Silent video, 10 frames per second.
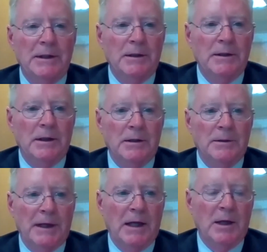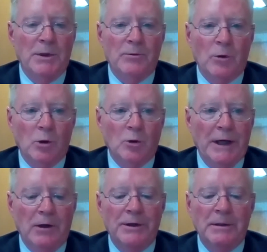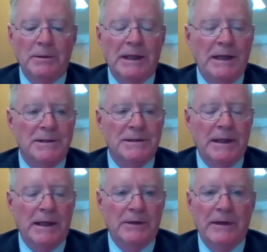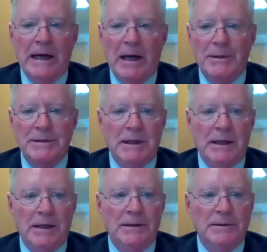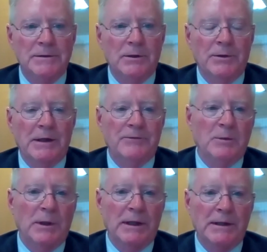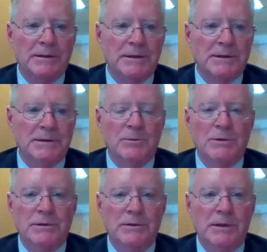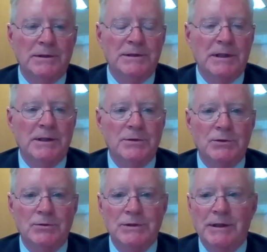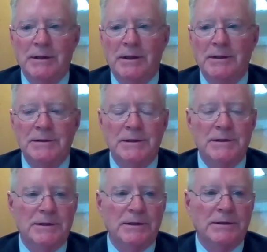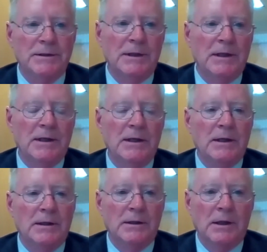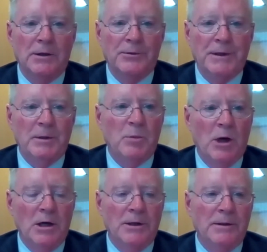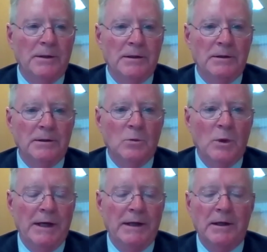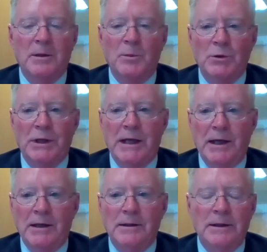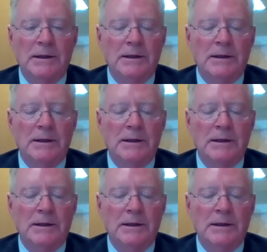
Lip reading: that can be rolled out in case that ever happens again, so that everybody in the system in the city is using a consistent, agreed upon way to communicate